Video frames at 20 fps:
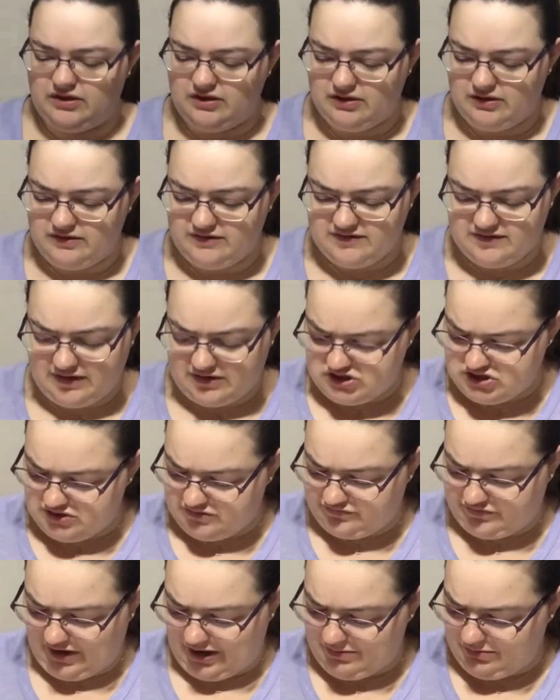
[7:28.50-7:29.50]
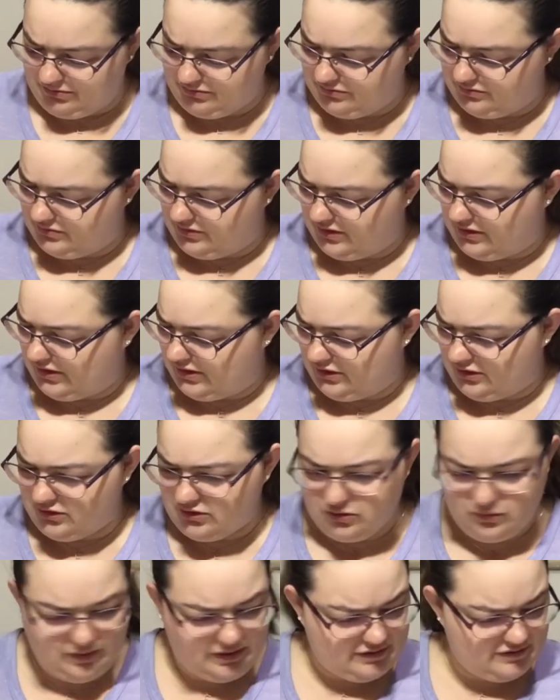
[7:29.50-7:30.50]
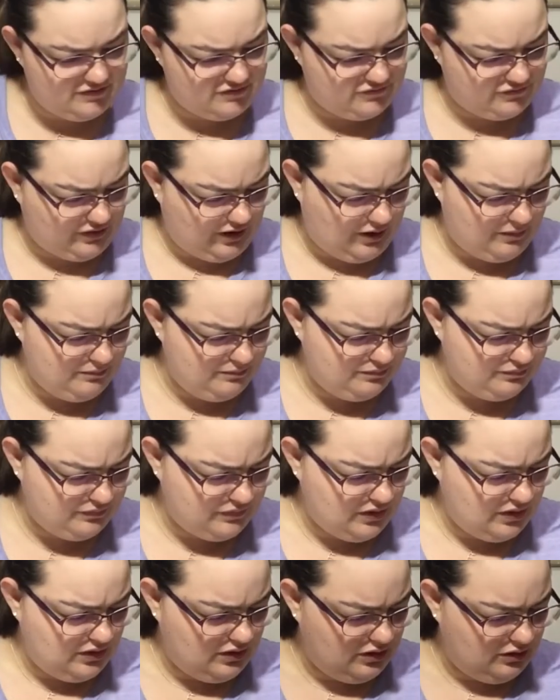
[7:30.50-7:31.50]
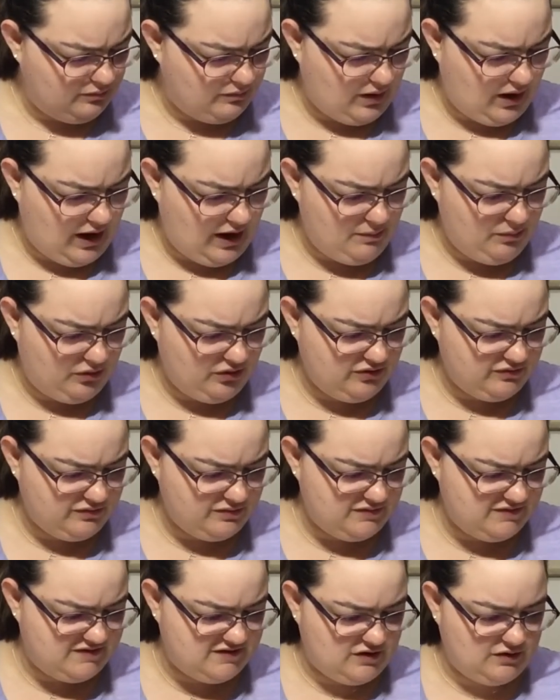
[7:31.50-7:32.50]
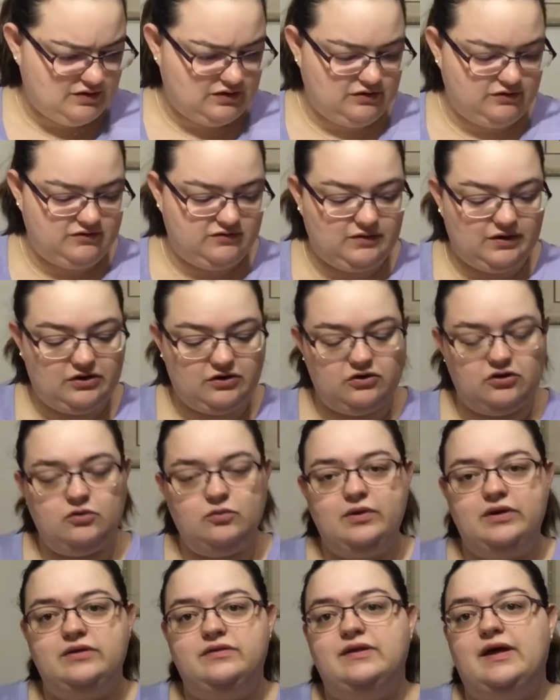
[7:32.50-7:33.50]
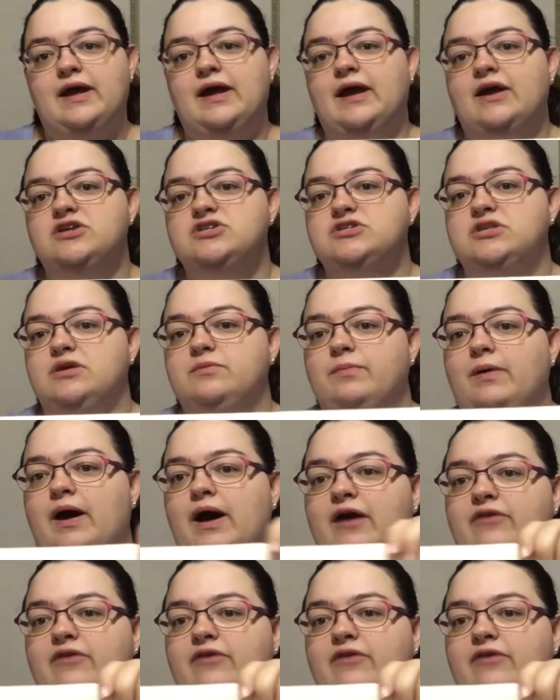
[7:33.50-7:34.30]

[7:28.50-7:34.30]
it's actually 5, I don't know where it's from. But I bought it from Sew It All, so I don't know where they actually buy it